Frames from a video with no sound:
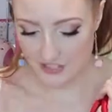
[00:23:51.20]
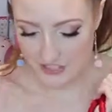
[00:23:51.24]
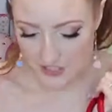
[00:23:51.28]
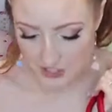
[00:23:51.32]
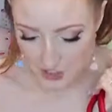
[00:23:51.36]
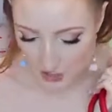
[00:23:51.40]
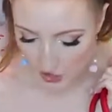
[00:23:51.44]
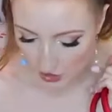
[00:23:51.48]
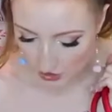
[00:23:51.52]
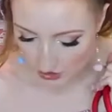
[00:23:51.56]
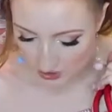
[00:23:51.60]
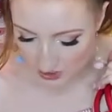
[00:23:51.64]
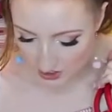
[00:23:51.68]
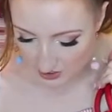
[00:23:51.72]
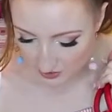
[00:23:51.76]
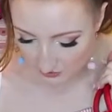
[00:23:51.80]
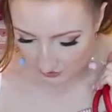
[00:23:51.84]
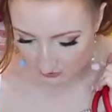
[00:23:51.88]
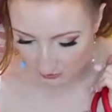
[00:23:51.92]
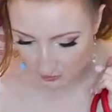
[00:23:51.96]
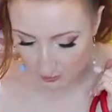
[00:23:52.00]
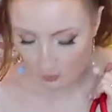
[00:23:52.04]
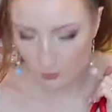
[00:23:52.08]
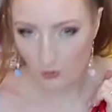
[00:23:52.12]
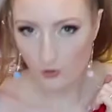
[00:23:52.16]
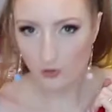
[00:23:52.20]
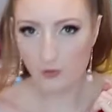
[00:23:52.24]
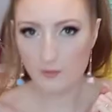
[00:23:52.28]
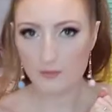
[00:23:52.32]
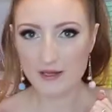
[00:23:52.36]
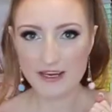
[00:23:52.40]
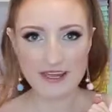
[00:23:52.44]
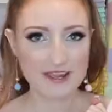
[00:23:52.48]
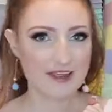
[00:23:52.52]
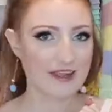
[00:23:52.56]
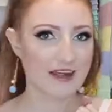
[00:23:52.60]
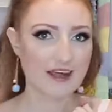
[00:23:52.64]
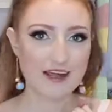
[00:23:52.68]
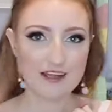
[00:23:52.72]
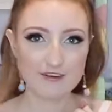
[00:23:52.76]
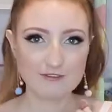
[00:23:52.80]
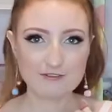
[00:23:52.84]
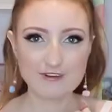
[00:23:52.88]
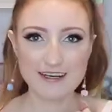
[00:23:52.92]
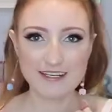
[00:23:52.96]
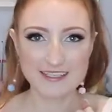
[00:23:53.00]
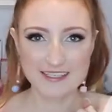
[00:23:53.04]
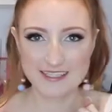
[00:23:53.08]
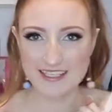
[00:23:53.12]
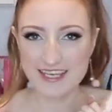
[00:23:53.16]
just searched the floor, but I can't
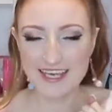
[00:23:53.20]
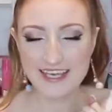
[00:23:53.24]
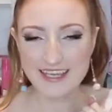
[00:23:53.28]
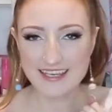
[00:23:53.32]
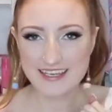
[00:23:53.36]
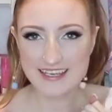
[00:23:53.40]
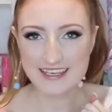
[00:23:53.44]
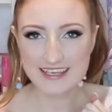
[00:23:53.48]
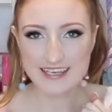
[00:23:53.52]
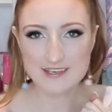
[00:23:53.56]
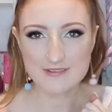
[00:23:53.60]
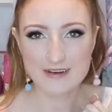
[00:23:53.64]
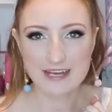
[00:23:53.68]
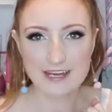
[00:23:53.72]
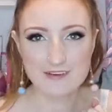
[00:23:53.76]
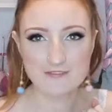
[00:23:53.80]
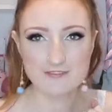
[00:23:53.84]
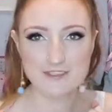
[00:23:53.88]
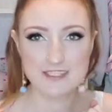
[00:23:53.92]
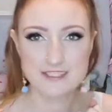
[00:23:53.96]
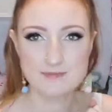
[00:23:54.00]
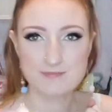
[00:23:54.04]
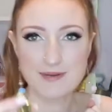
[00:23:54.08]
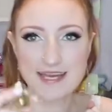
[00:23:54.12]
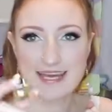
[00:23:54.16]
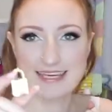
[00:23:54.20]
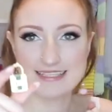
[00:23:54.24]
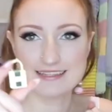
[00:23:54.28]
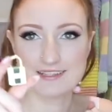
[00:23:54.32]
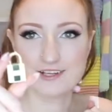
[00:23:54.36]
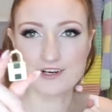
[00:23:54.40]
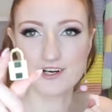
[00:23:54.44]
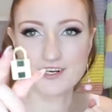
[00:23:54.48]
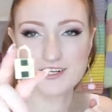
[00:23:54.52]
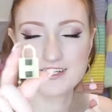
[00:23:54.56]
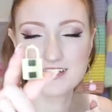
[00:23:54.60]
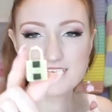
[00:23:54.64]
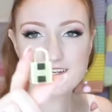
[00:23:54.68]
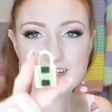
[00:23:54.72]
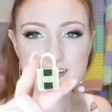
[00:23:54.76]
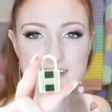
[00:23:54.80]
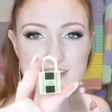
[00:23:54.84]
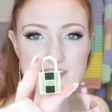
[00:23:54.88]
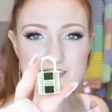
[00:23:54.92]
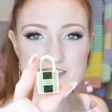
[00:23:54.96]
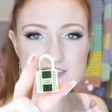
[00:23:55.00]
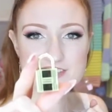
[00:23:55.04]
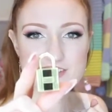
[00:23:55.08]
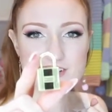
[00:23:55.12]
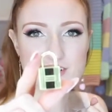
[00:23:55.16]
find a key anywhere for this padlock,
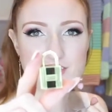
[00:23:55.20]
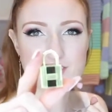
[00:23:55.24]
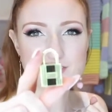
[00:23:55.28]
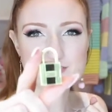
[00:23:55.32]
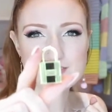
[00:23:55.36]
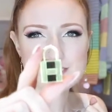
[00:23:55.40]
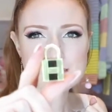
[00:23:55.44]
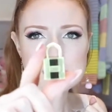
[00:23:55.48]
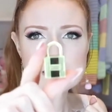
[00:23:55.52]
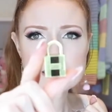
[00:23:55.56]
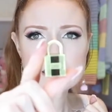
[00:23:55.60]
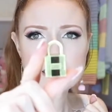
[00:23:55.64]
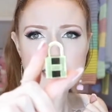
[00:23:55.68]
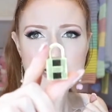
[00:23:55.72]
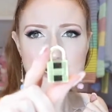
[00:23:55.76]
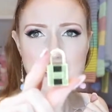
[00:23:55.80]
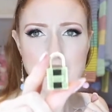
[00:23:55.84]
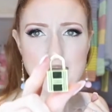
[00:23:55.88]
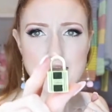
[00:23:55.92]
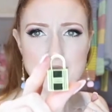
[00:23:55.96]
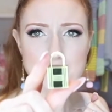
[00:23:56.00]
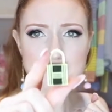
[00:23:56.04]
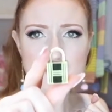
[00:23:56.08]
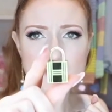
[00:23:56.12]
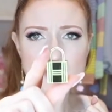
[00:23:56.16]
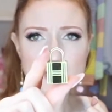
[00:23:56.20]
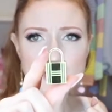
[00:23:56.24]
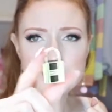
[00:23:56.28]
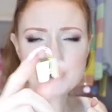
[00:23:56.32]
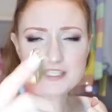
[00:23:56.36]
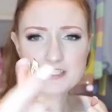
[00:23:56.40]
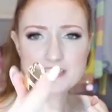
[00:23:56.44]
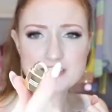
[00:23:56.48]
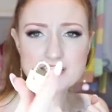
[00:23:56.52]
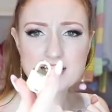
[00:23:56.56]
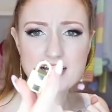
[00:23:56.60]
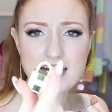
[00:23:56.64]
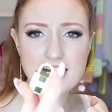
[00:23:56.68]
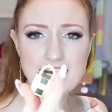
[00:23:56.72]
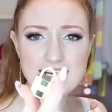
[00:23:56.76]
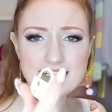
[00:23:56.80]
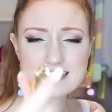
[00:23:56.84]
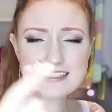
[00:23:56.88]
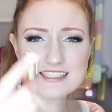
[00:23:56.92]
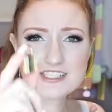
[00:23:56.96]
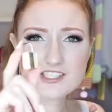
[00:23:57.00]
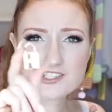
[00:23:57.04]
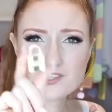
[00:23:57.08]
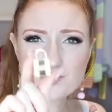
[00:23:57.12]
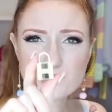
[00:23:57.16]
so I'm not
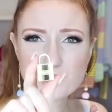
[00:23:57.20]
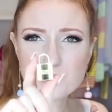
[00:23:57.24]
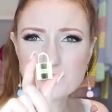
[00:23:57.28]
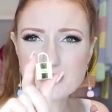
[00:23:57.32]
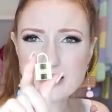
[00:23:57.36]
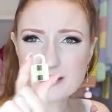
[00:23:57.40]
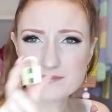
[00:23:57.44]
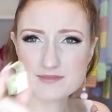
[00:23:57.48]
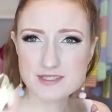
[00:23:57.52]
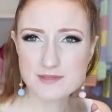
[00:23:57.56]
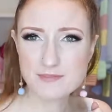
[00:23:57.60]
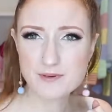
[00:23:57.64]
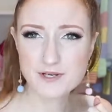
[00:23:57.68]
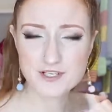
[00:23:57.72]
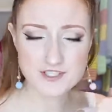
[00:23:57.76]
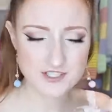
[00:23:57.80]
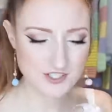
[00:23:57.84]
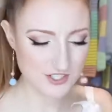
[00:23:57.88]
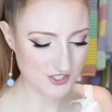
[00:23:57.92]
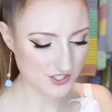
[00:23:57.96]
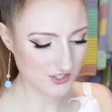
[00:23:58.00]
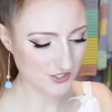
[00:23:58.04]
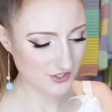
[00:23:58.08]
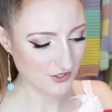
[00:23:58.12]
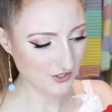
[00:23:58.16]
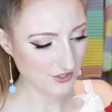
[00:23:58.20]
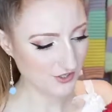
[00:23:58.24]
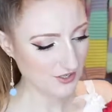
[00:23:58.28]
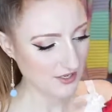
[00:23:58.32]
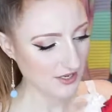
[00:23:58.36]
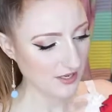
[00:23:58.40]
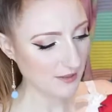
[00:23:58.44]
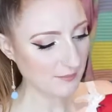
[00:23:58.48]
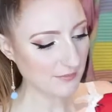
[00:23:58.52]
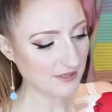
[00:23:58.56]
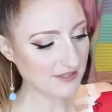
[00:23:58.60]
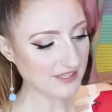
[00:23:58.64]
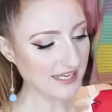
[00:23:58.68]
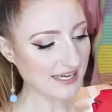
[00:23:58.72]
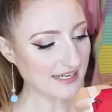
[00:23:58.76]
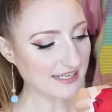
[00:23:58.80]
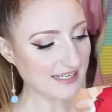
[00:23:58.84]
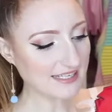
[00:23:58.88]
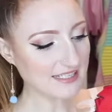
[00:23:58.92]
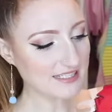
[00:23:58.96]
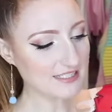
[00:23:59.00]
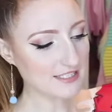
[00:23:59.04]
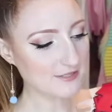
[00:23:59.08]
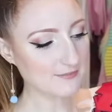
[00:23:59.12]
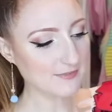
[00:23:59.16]
entirely sure what I'm supposed to do, but that
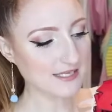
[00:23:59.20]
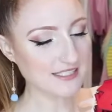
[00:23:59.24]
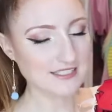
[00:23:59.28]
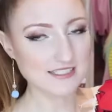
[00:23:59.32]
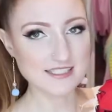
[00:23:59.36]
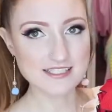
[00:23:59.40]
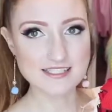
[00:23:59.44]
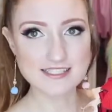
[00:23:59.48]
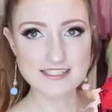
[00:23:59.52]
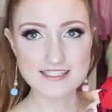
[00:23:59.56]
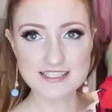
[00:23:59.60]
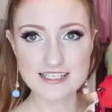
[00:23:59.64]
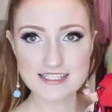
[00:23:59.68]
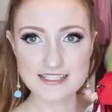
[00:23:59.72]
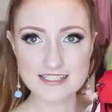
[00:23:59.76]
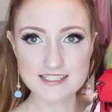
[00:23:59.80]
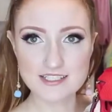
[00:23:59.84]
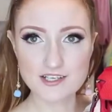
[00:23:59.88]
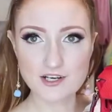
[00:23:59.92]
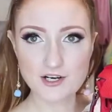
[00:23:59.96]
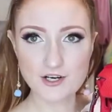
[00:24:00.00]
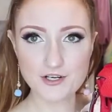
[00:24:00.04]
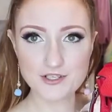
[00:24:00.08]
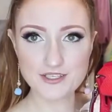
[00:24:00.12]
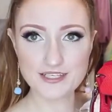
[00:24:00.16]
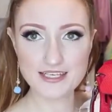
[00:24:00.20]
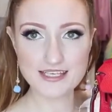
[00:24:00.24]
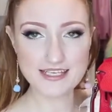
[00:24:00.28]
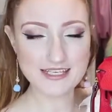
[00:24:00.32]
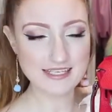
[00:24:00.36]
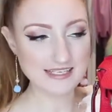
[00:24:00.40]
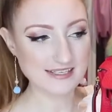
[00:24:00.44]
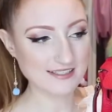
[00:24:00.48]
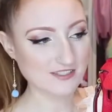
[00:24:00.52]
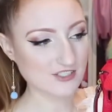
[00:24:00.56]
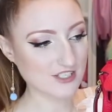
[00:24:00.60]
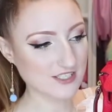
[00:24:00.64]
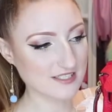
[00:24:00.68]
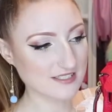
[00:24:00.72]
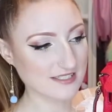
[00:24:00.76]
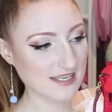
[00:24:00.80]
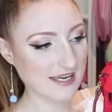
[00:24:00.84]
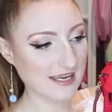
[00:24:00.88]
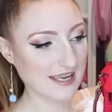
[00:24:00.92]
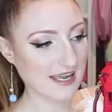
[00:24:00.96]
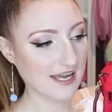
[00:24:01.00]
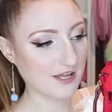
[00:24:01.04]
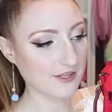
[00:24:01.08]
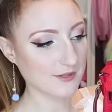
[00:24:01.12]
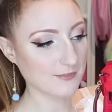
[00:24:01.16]
is meant to sit on here, just
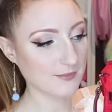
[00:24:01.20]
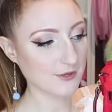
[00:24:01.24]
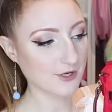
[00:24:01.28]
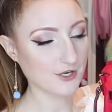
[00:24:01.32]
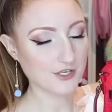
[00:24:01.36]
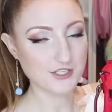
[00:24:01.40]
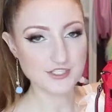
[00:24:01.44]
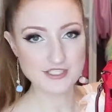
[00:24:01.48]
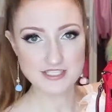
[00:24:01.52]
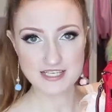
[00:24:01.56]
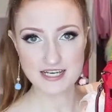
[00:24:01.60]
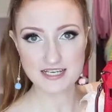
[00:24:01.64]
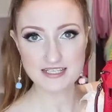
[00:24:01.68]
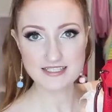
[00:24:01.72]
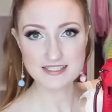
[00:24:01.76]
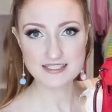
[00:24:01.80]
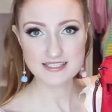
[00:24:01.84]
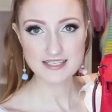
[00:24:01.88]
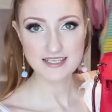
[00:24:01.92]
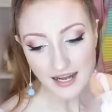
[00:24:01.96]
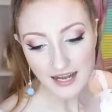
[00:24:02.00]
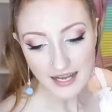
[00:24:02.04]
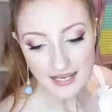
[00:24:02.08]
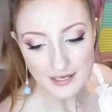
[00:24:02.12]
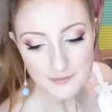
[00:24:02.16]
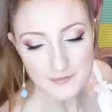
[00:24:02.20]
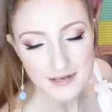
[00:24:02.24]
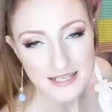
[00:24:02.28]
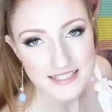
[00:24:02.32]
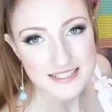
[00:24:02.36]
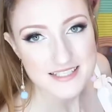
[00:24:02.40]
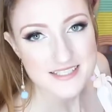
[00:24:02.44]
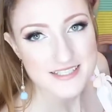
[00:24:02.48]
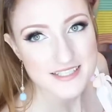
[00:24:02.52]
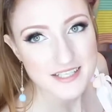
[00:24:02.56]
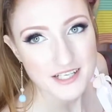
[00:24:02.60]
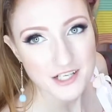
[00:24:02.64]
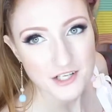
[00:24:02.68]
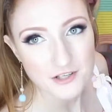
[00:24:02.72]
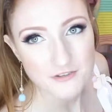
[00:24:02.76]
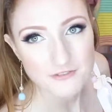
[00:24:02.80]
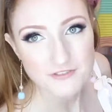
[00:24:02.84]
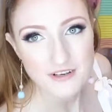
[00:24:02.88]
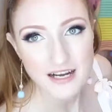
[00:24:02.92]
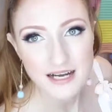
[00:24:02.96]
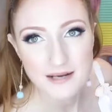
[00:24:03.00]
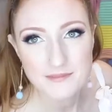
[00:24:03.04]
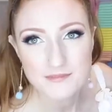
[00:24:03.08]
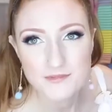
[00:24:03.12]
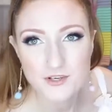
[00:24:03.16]
like how the Birkin does. I myself,
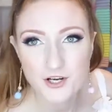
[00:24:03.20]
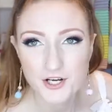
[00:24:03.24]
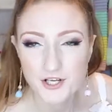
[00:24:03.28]
I'm